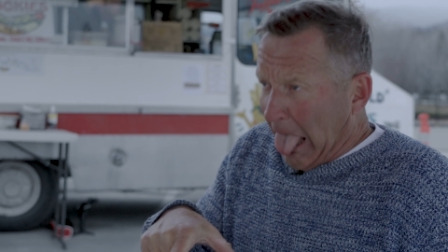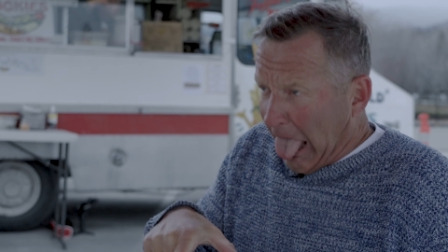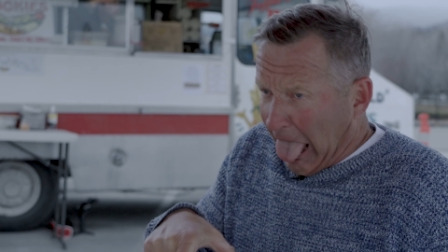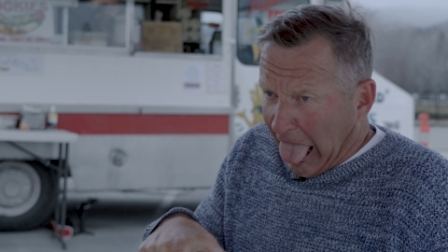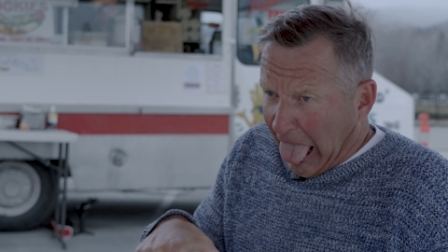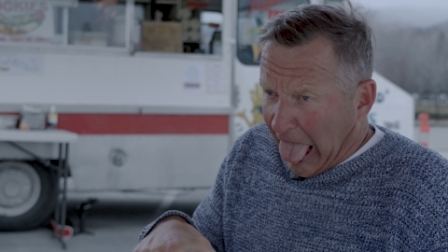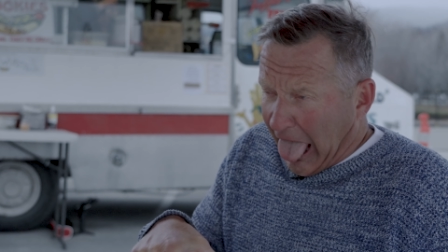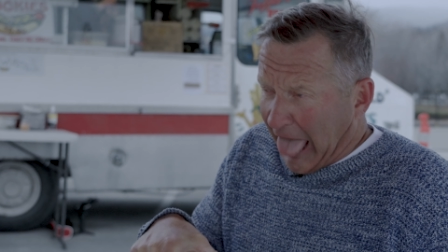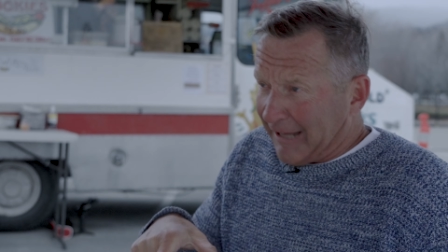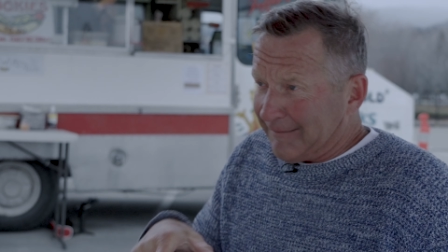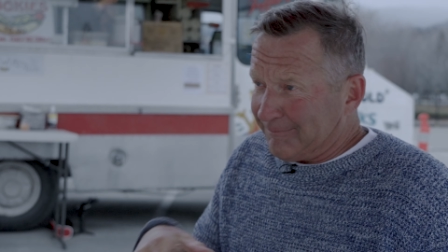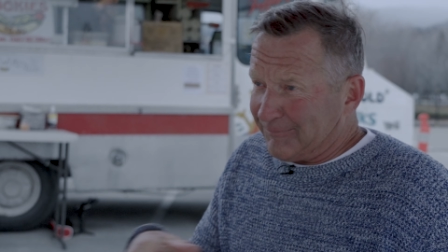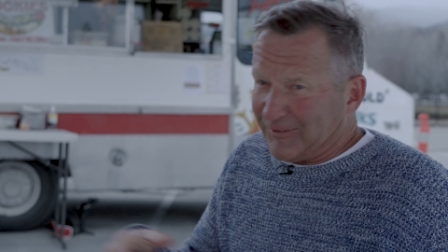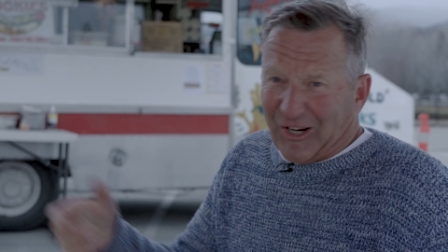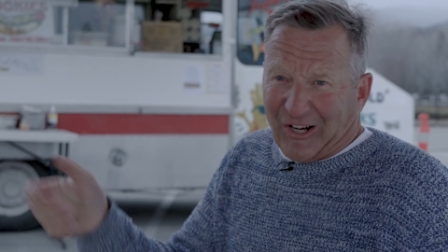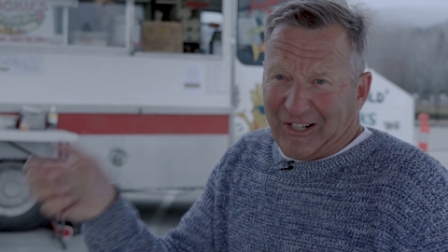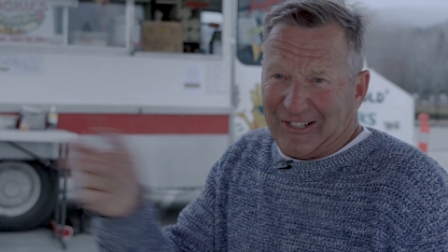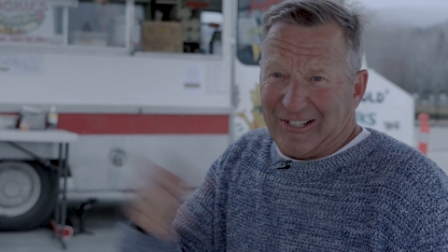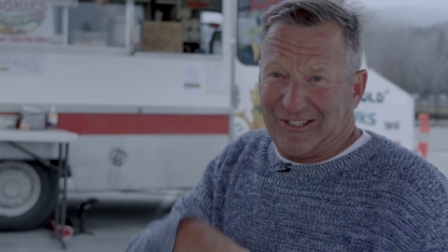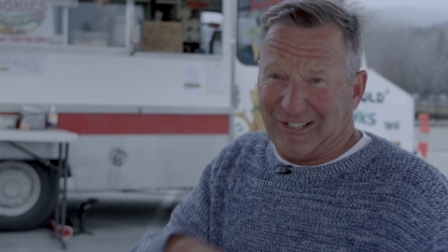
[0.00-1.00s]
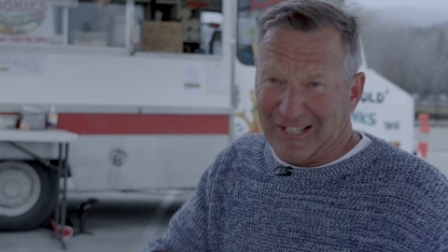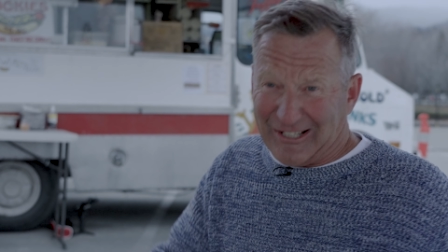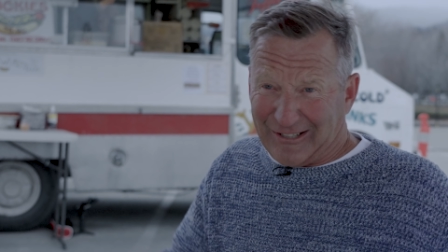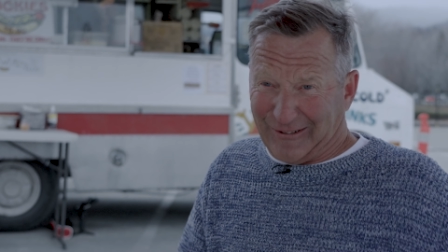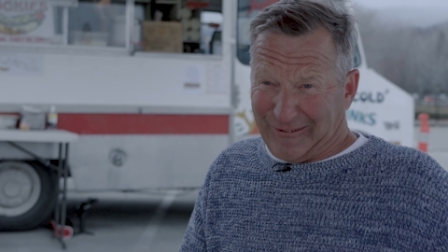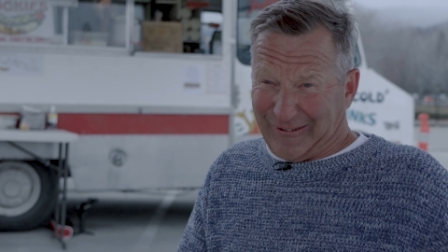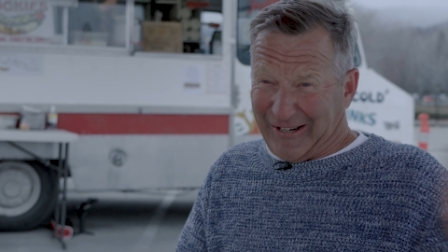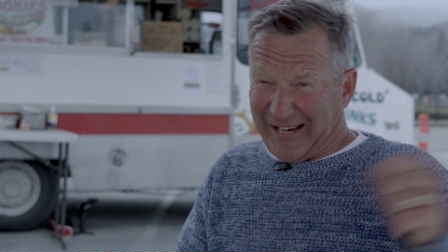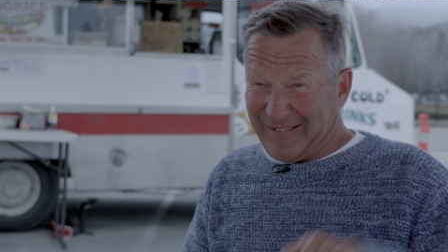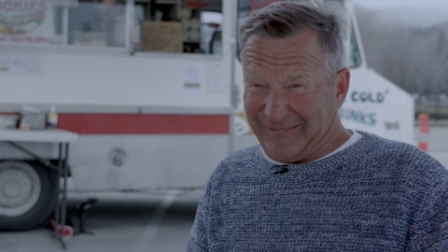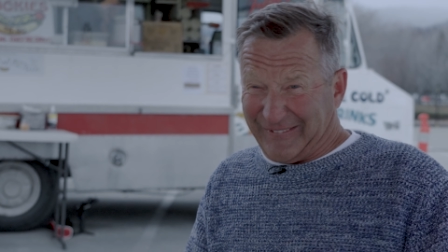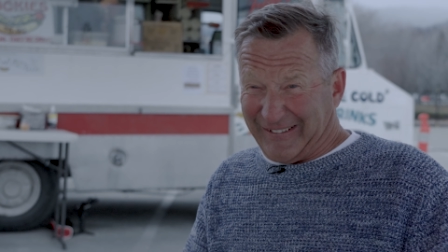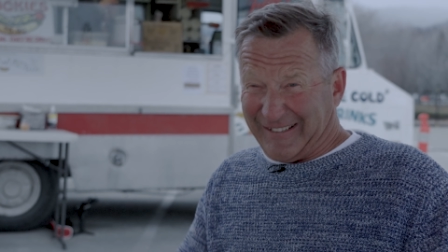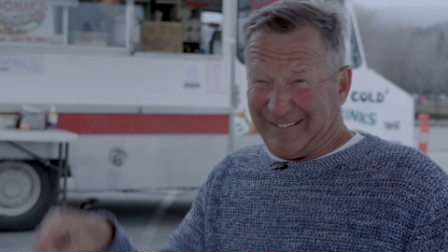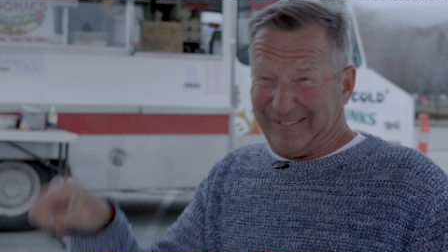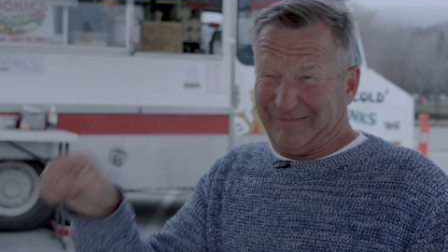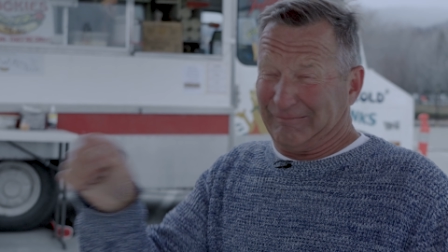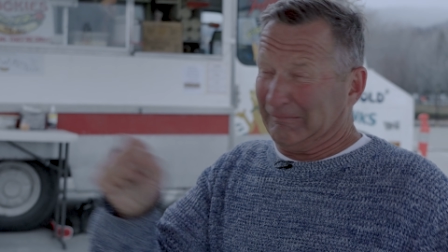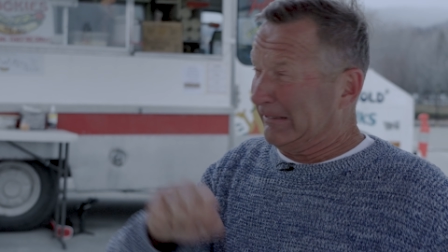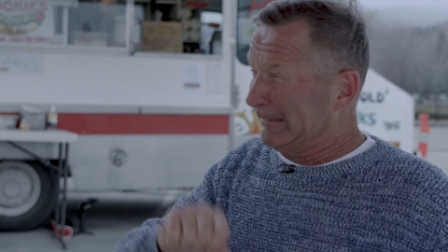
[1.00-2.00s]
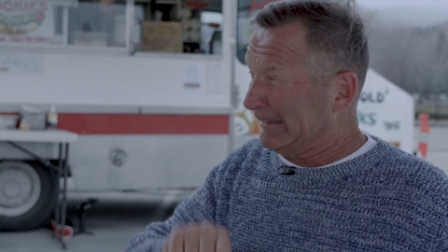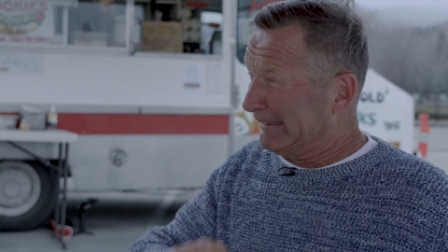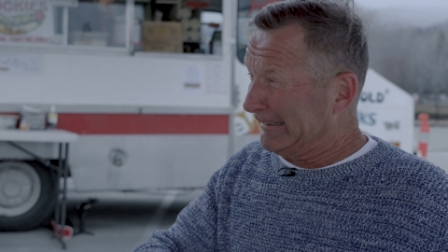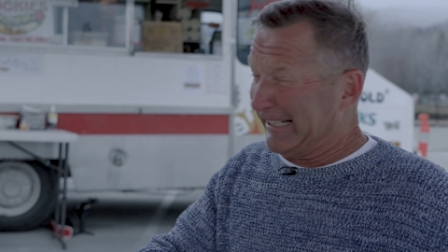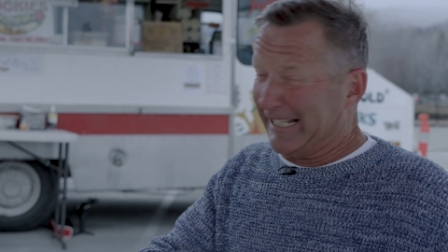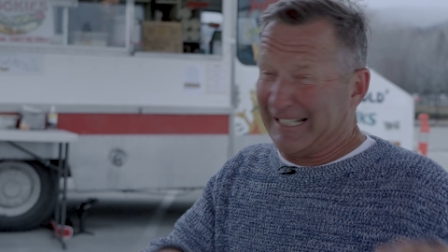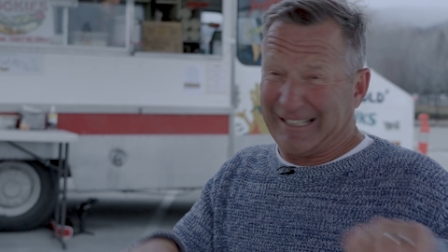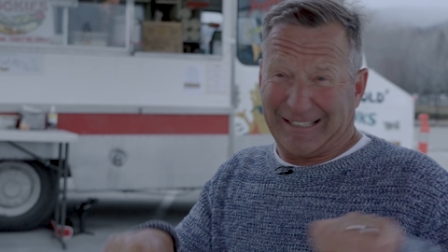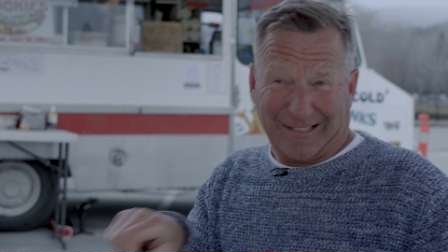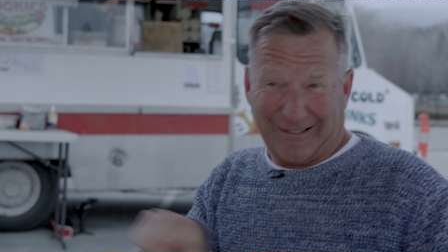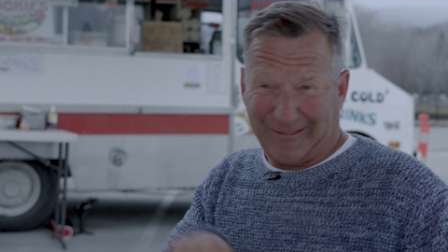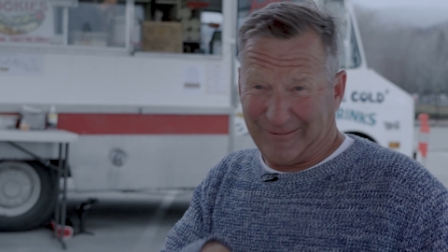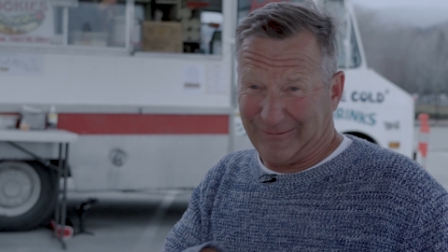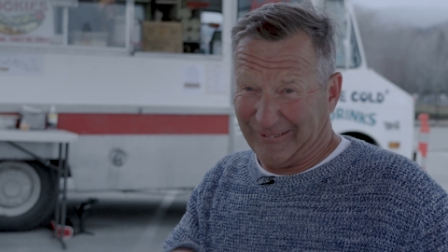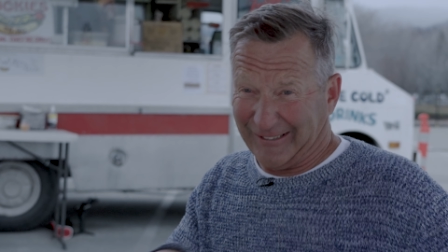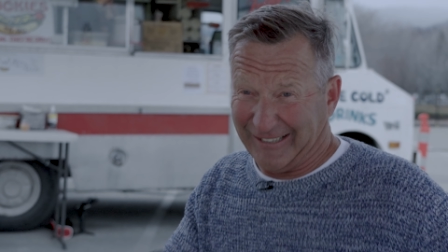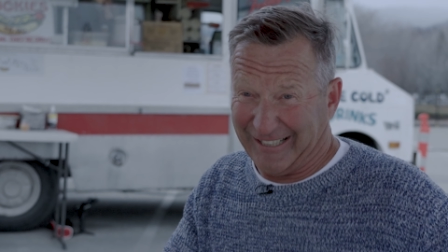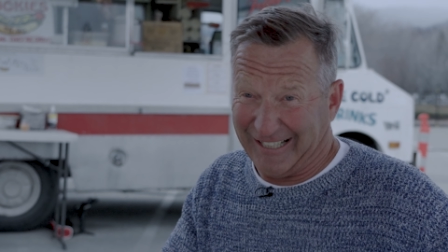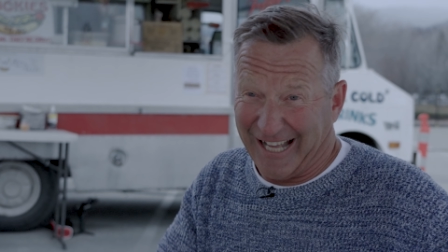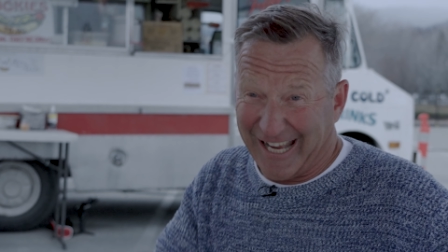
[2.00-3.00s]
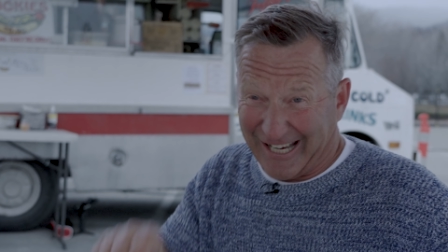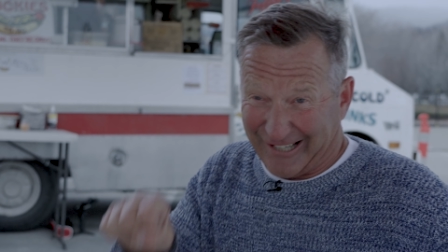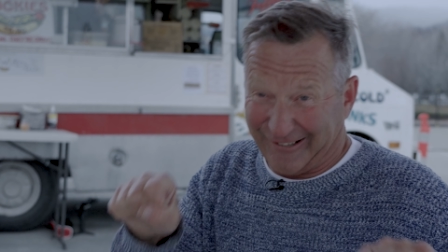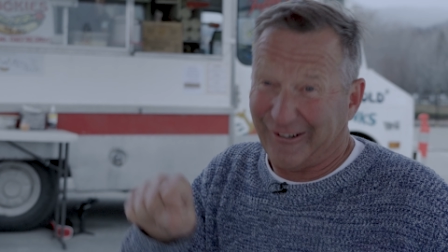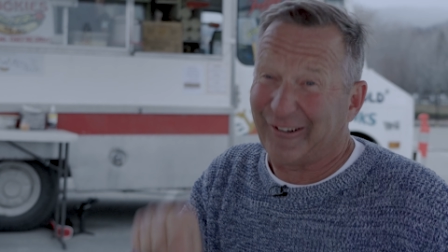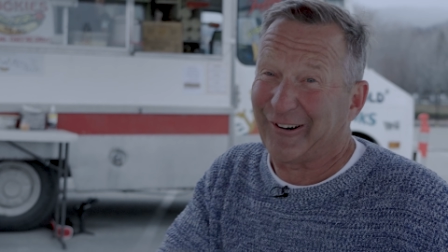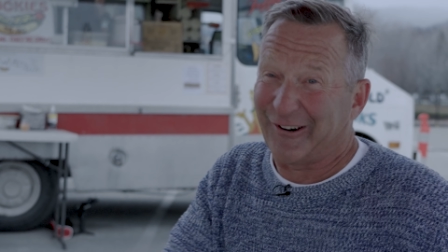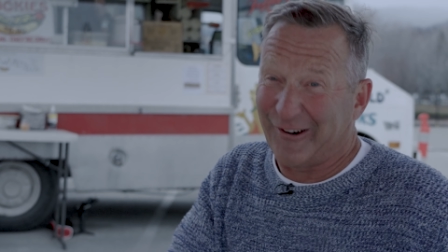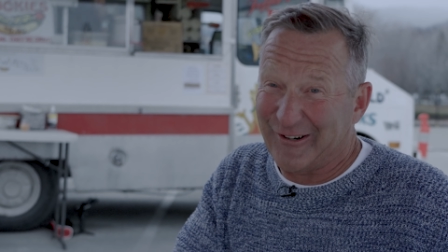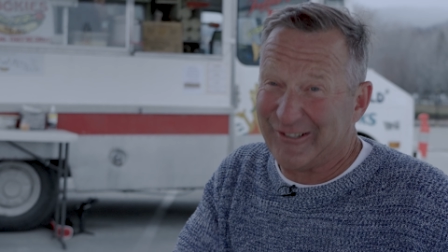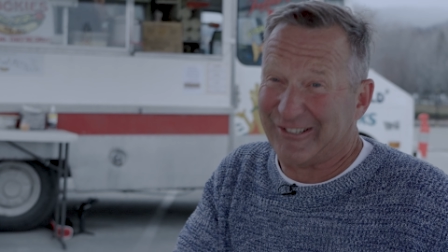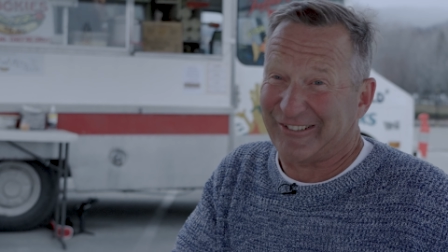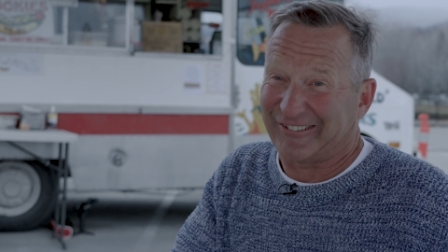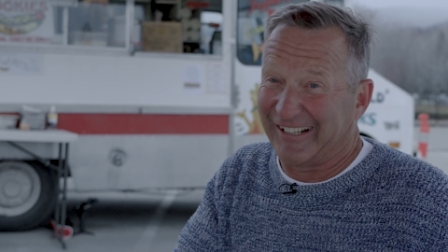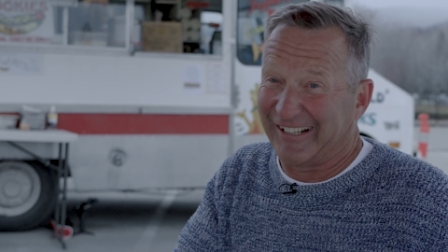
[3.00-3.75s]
Ah, cottage cheese and gravy on. Oh, that sounds really gross,